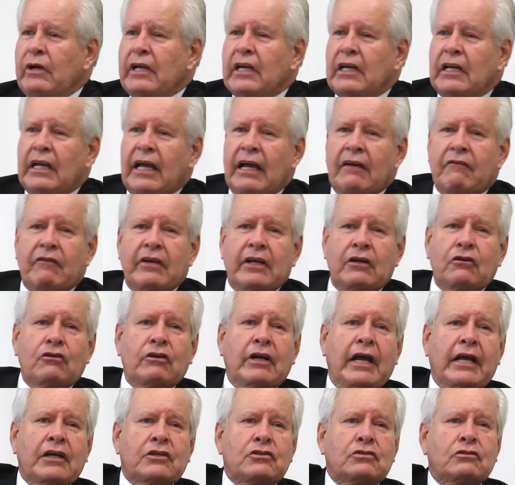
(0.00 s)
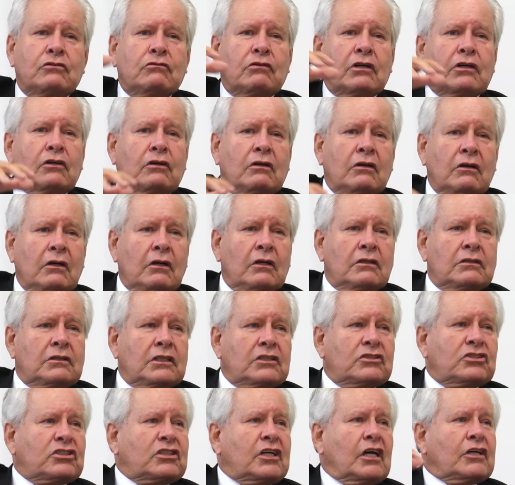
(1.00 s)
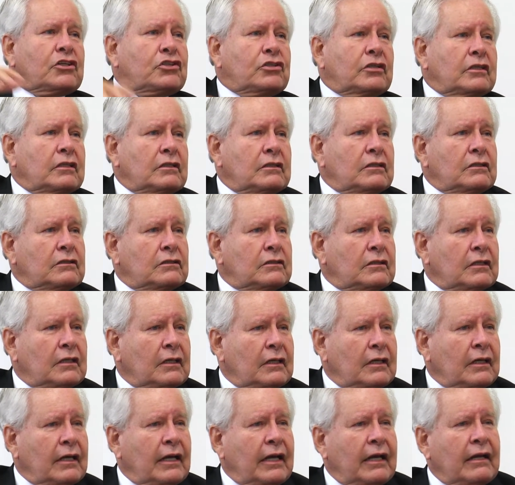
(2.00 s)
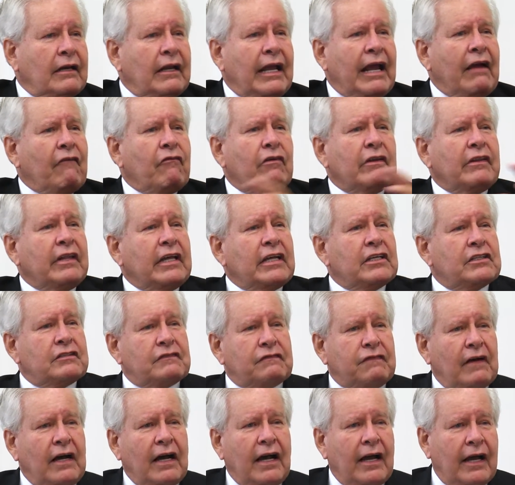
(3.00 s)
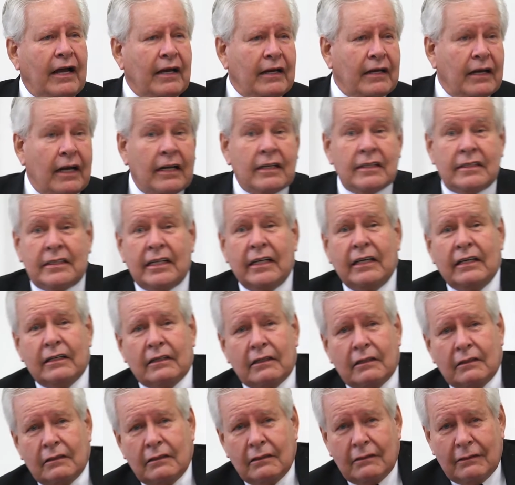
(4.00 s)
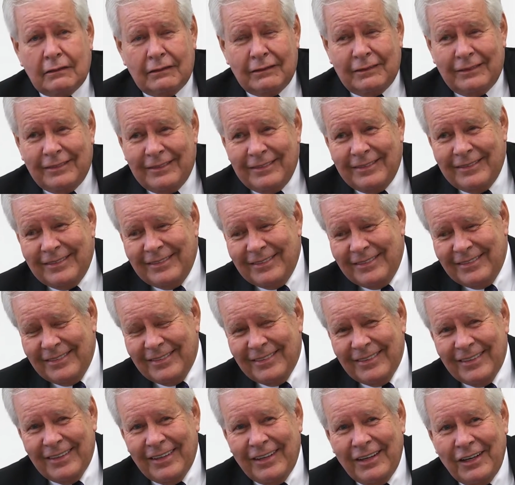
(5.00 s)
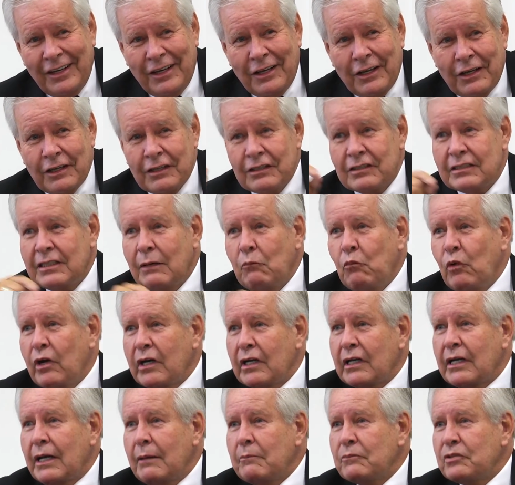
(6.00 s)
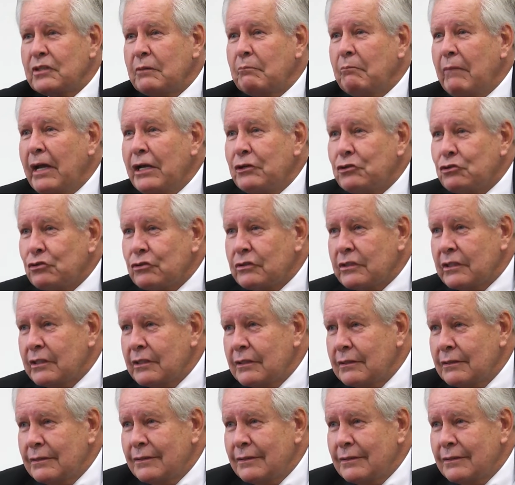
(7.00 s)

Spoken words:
we can have international discussions, and everything's fine until someone comes and measures it.